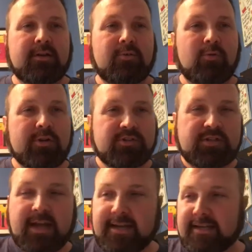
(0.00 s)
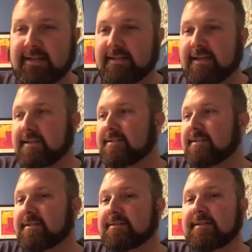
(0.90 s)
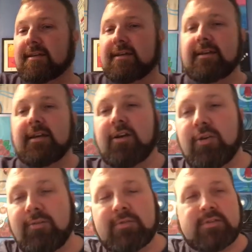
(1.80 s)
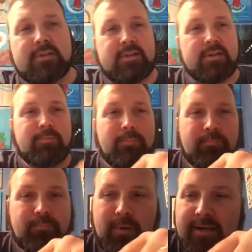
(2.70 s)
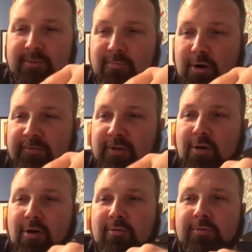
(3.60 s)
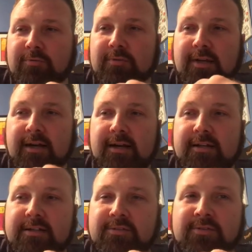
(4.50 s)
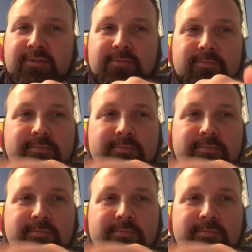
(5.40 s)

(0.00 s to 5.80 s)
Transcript: Where's Chad again? Nate says. Whoever's Bacon Boy, if you're on YouTube,